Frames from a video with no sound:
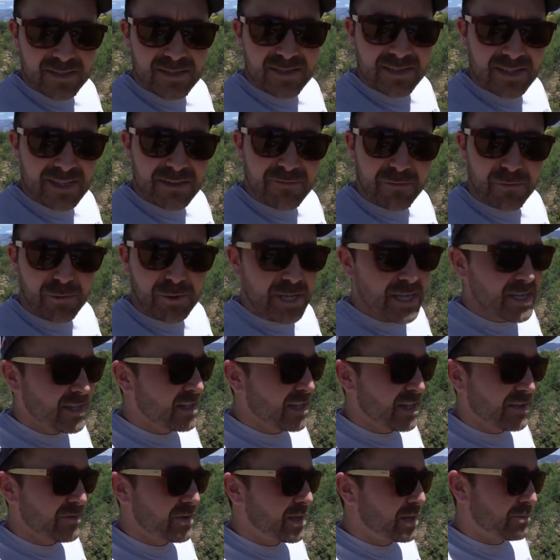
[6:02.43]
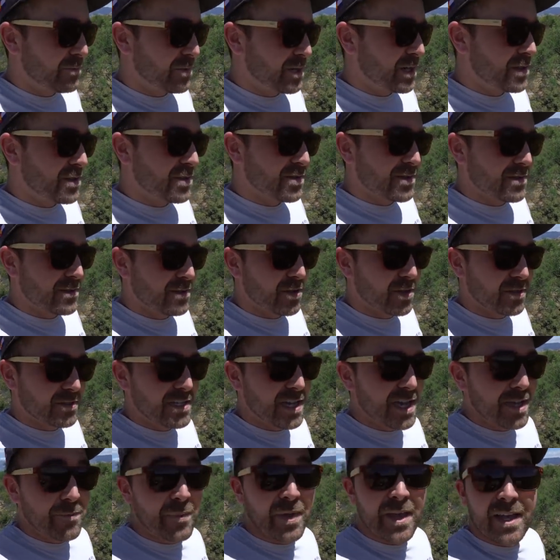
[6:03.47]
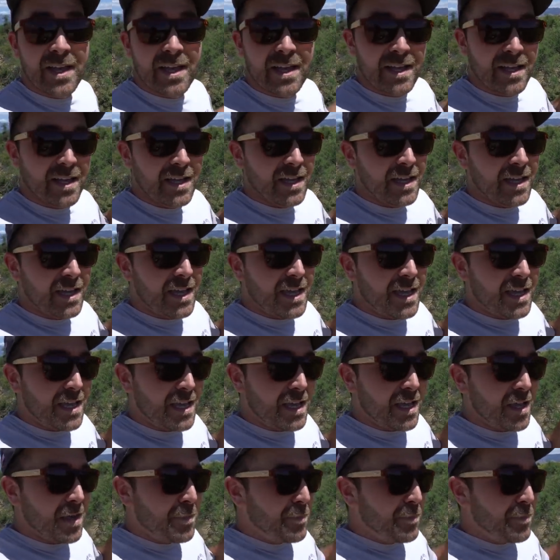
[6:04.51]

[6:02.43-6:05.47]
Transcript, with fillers: is it 1040? I haven't had one of those in a long time. A